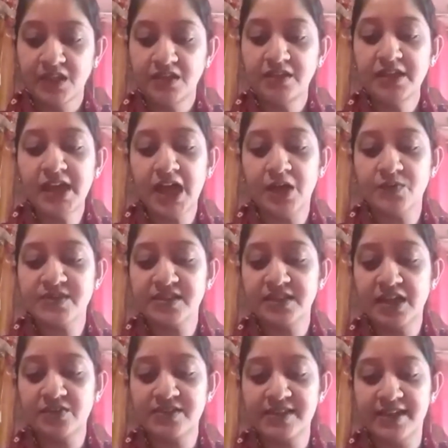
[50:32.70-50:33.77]
Now,
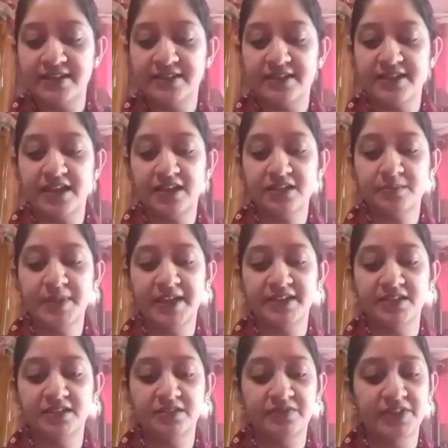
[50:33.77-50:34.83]
Sadao said, the young
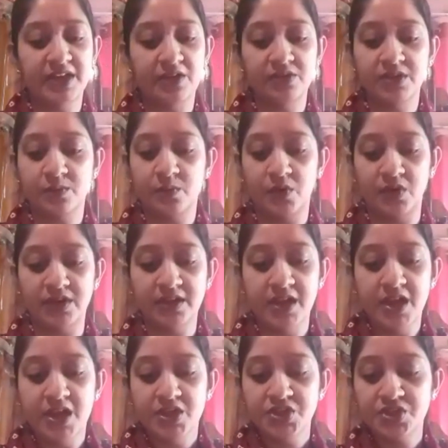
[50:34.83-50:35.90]
American, without a word,
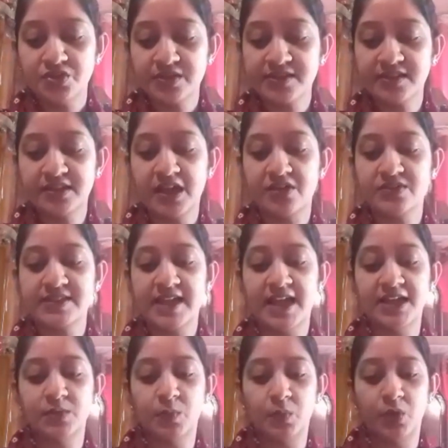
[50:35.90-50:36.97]
shook Sadao's
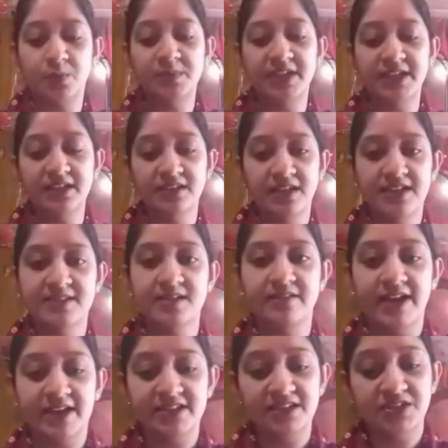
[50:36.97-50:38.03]
hand warmly as a
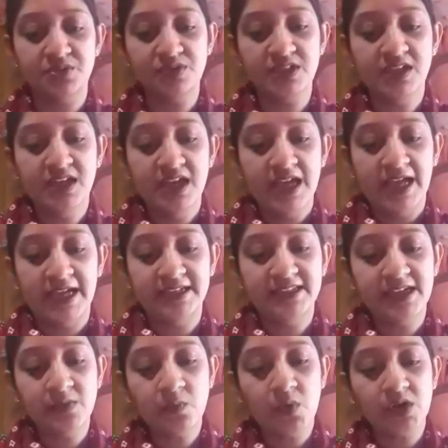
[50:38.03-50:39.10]
gratitude,
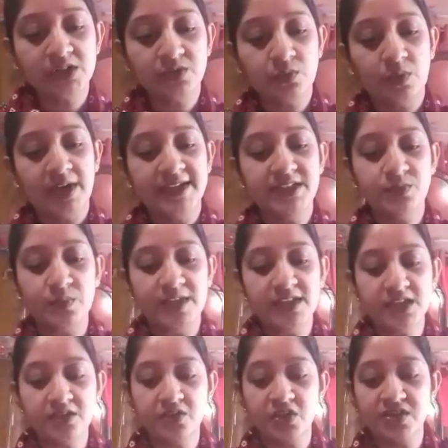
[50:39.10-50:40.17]
and then walked quite
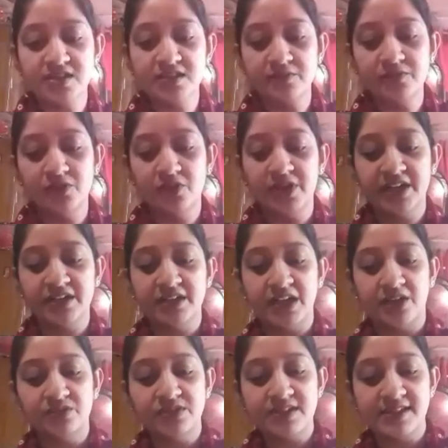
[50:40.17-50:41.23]
well across the floor and
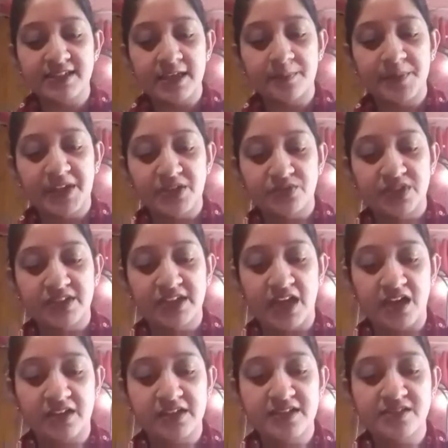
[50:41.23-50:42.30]
down the step into the
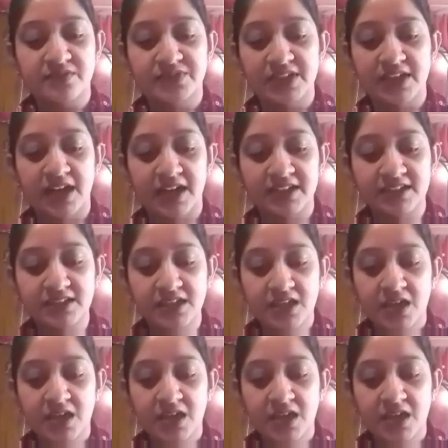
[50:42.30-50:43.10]
darkness of the garden.